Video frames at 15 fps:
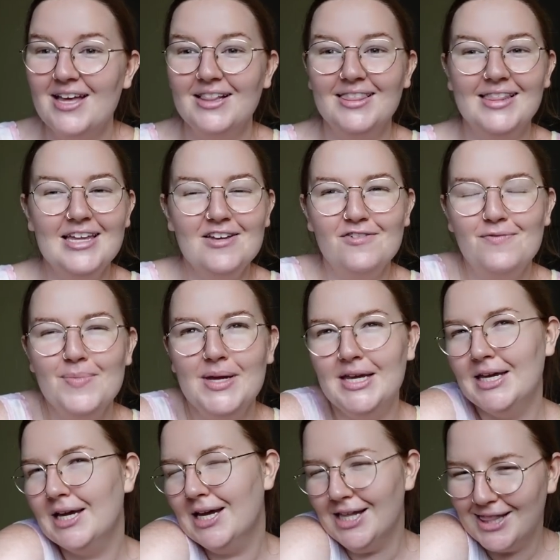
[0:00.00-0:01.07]
Leave
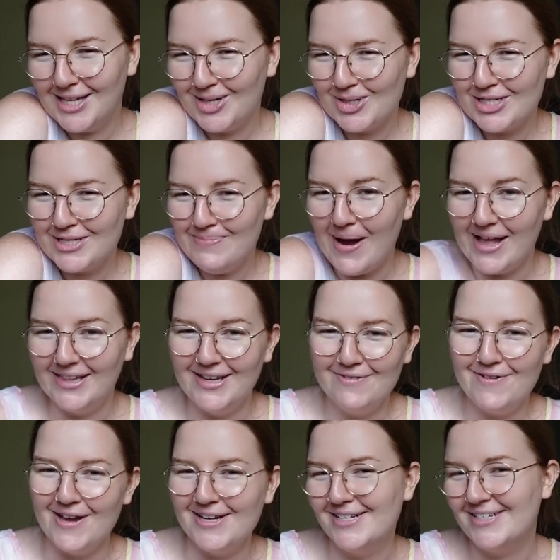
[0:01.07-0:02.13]
me a little smiley
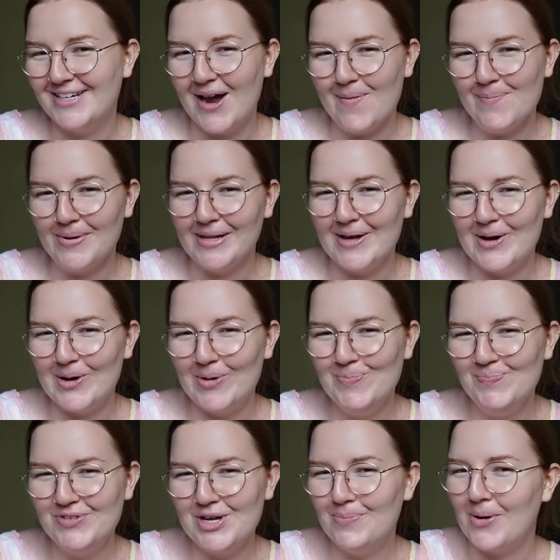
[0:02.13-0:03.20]
face down
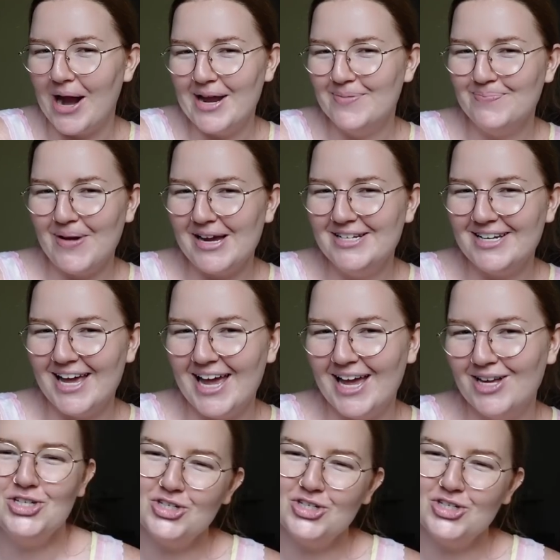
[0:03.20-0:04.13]
below to brighten my day.